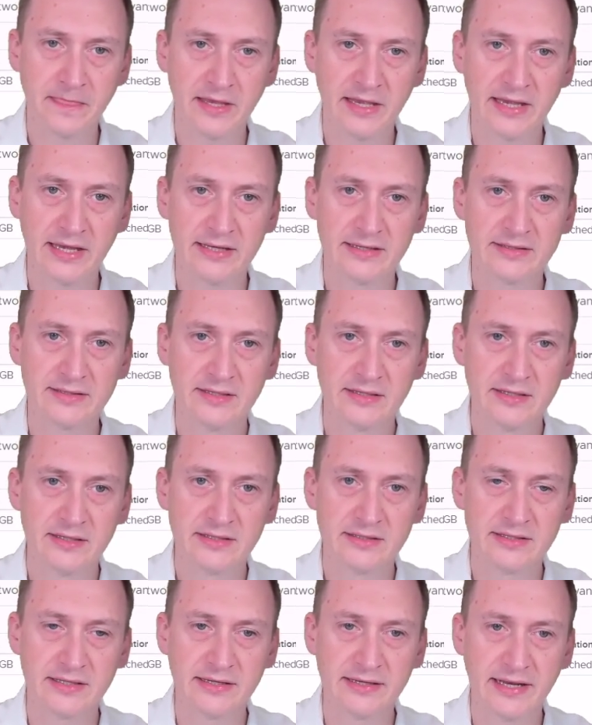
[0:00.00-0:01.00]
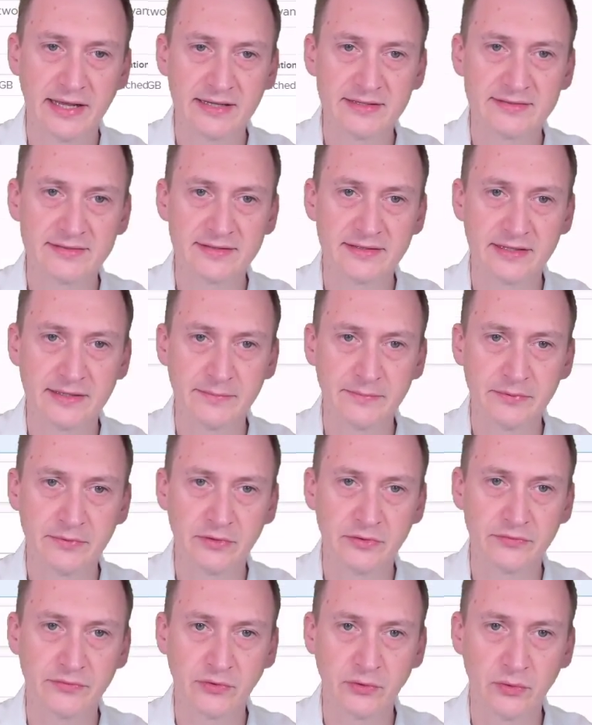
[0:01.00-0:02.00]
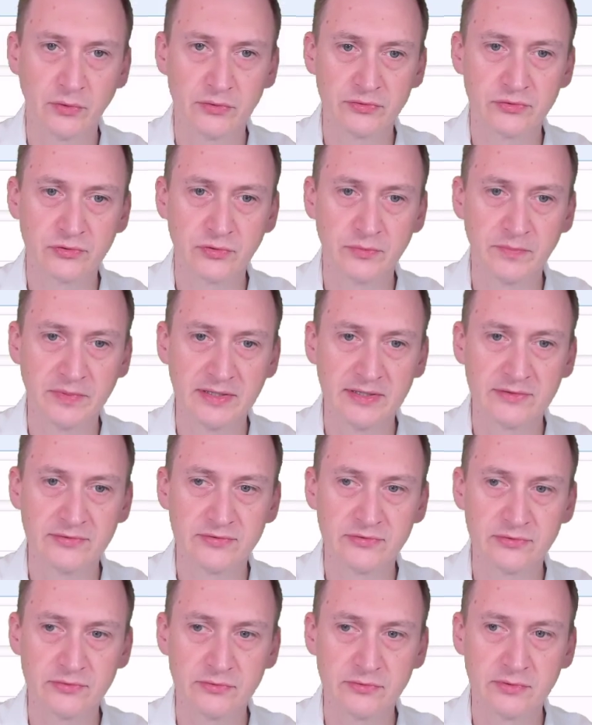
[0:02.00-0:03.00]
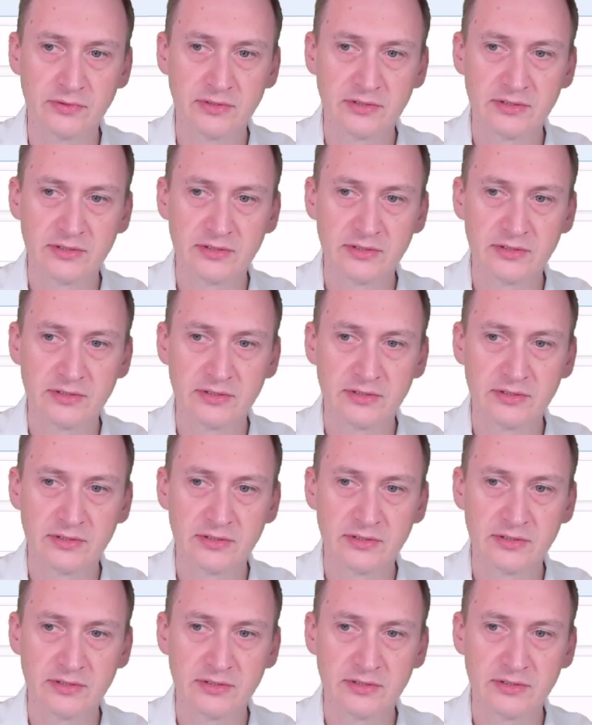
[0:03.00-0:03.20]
And the next step, of course, could be to,